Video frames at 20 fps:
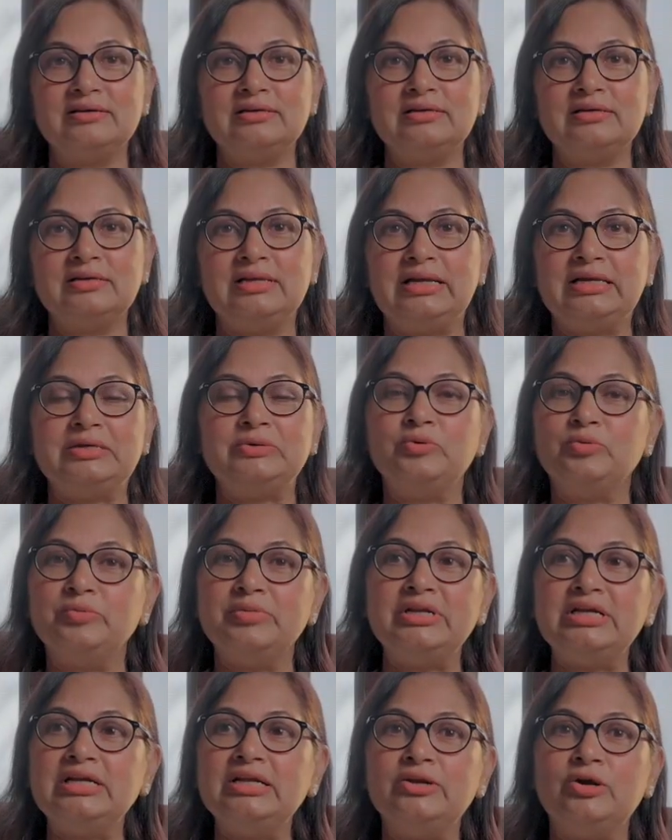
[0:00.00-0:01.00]
Uh, like
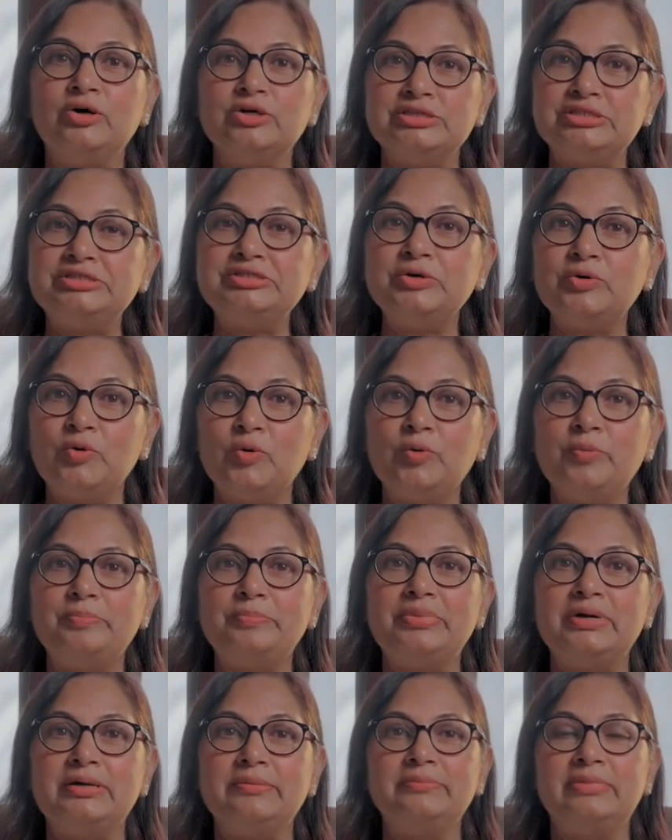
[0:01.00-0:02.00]
nobody lost hope,
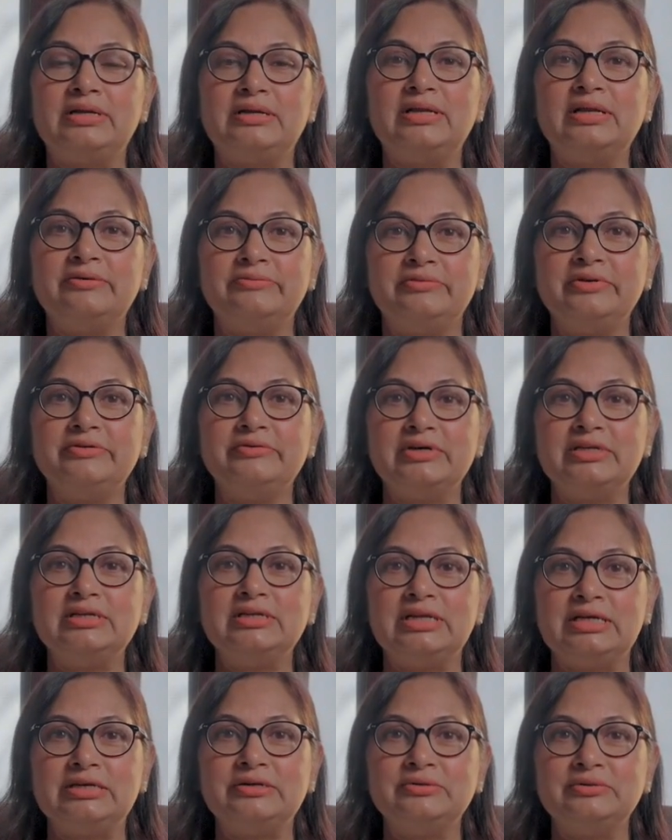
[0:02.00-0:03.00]
but
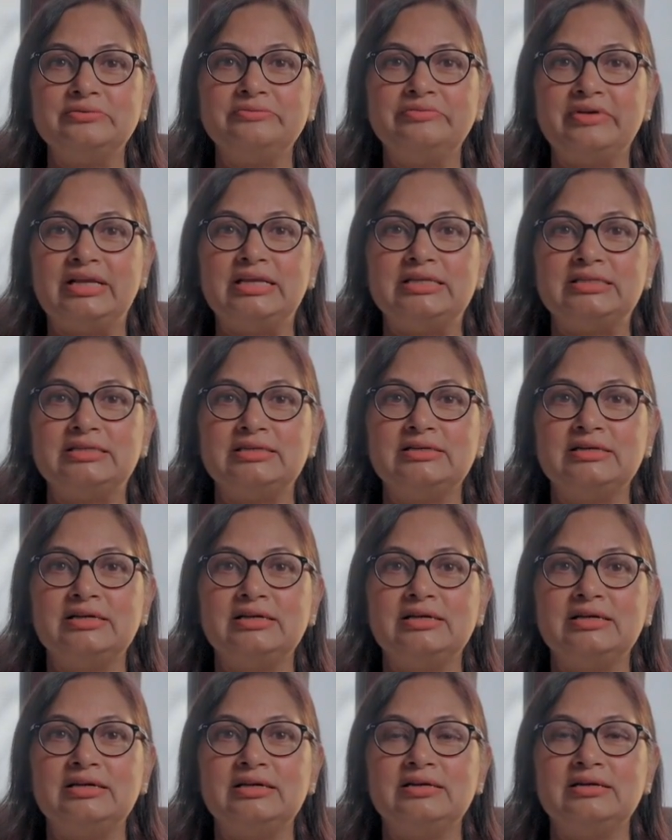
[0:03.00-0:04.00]
everyone, like, you know, felt
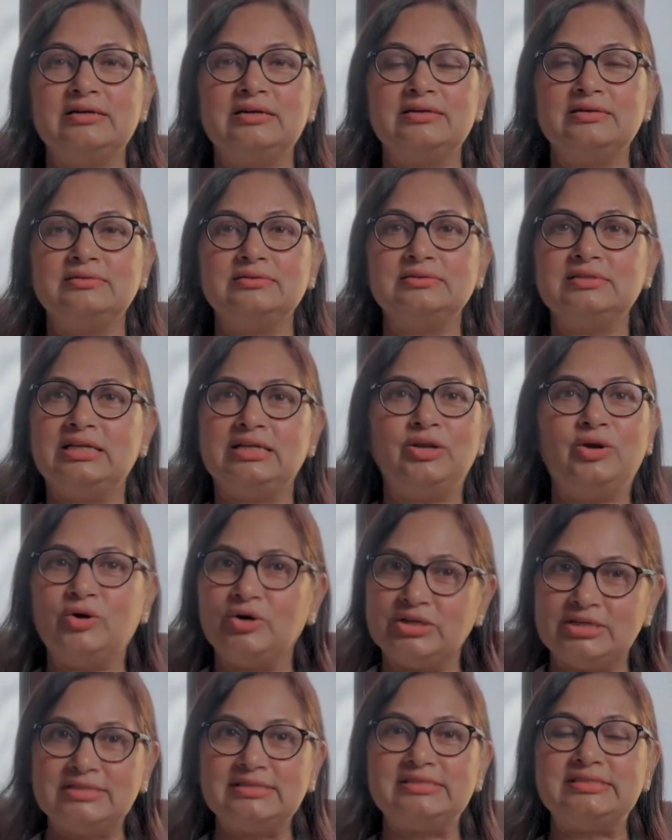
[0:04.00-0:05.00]
the
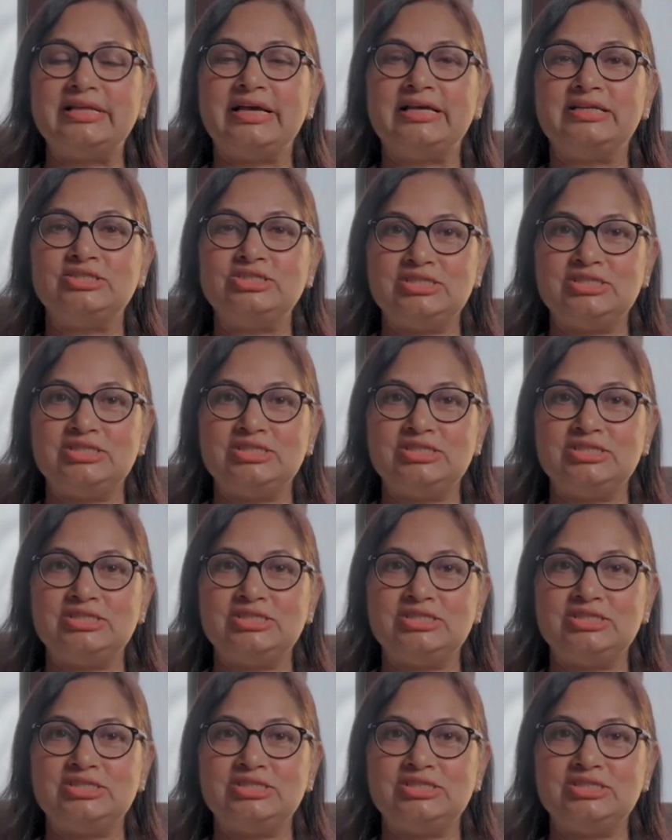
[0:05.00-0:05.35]
Lord is there.